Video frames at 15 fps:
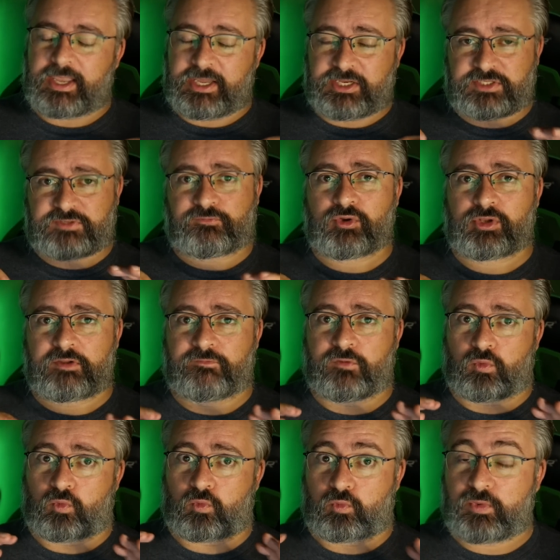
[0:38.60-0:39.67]
it is full of
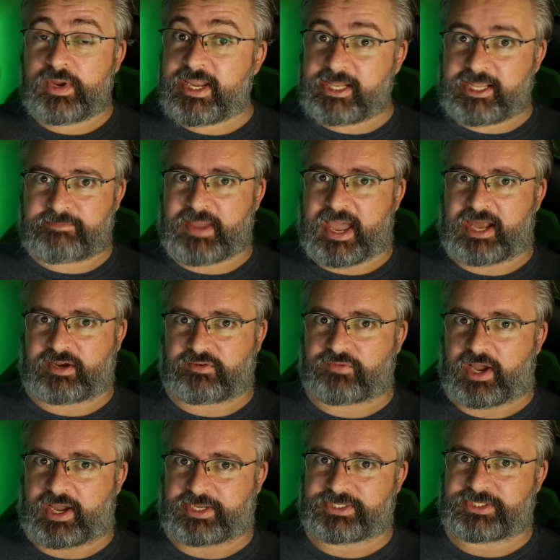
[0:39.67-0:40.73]
really bad
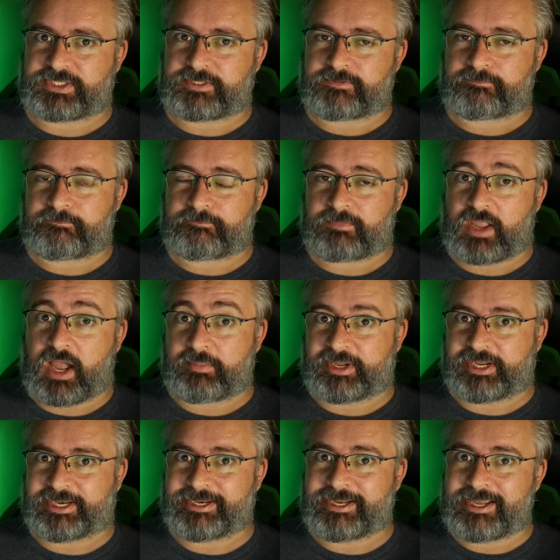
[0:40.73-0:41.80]
advice. I
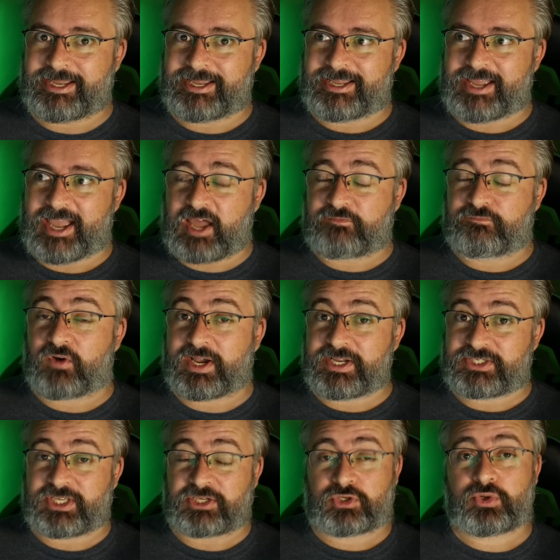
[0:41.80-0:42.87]
mean,
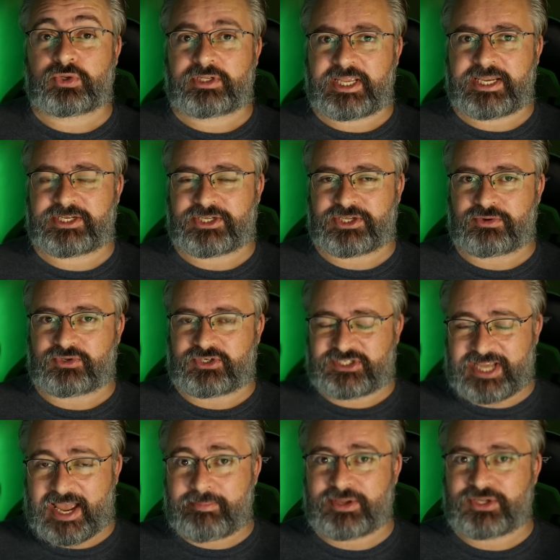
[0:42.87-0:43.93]
advice that could lead to you
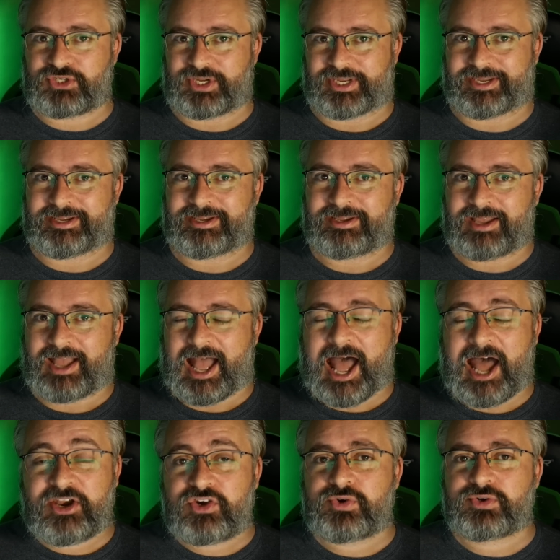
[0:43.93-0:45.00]
damaging
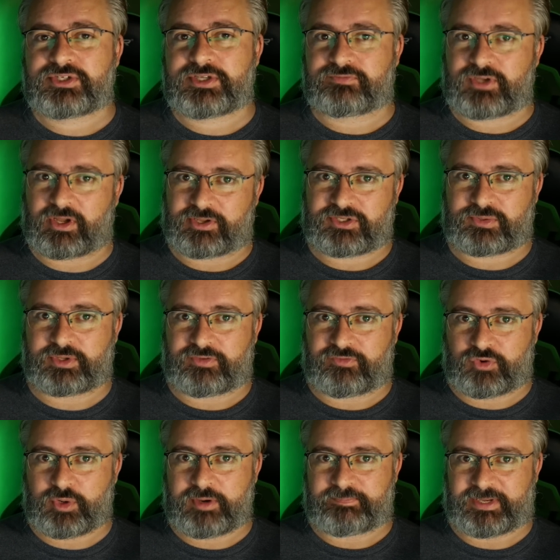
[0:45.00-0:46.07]
hundreds of dollars worth of
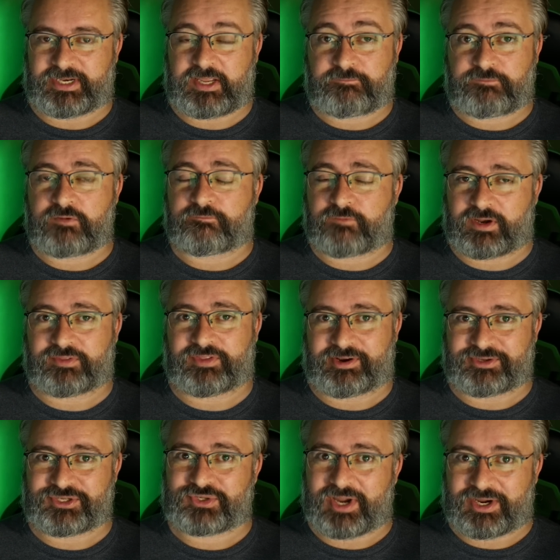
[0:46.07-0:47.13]
equipment if you follow their
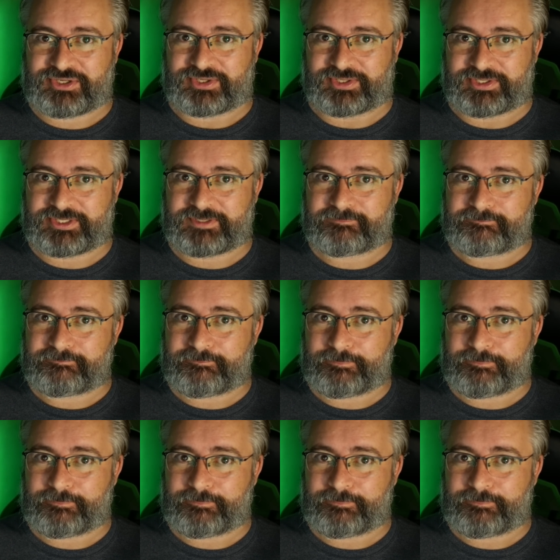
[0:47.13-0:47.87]
instructions